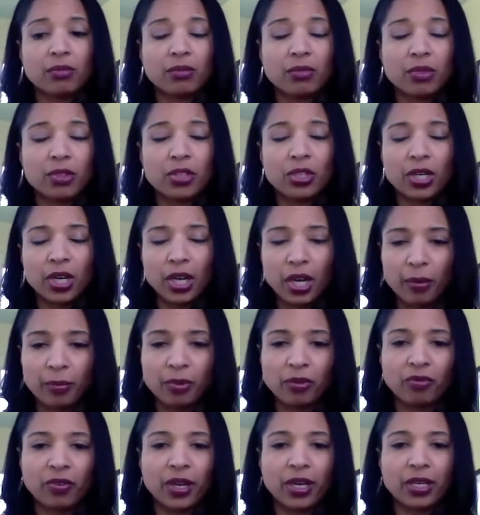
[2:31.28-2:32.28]
she helped
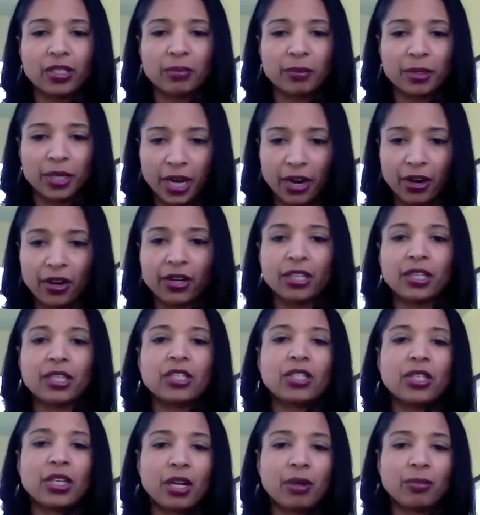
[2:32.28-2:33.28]
me find some clarity.
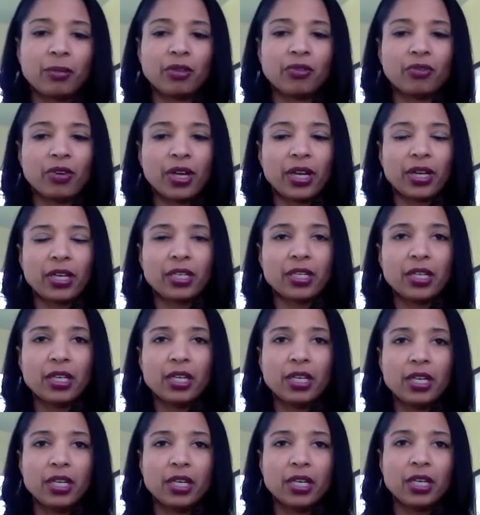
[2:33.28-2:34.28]
She helped me find
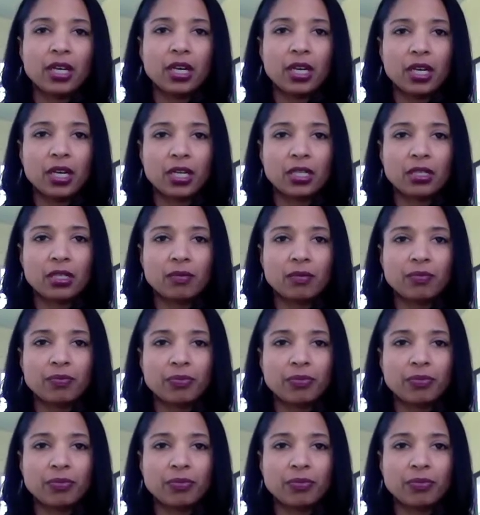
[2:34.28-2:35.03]
an